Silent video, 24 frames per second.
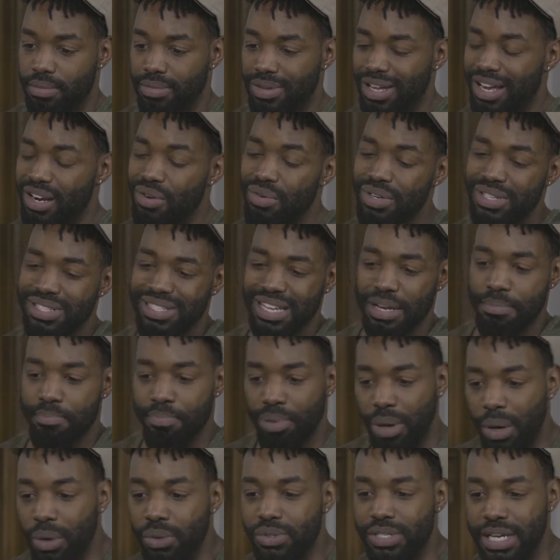want to say
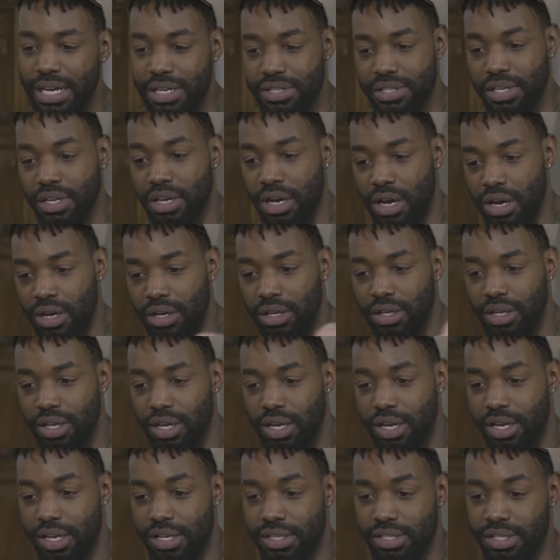protesting
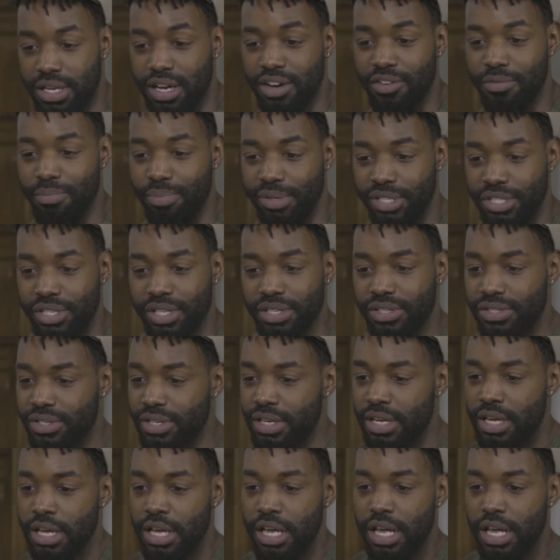in itself, but just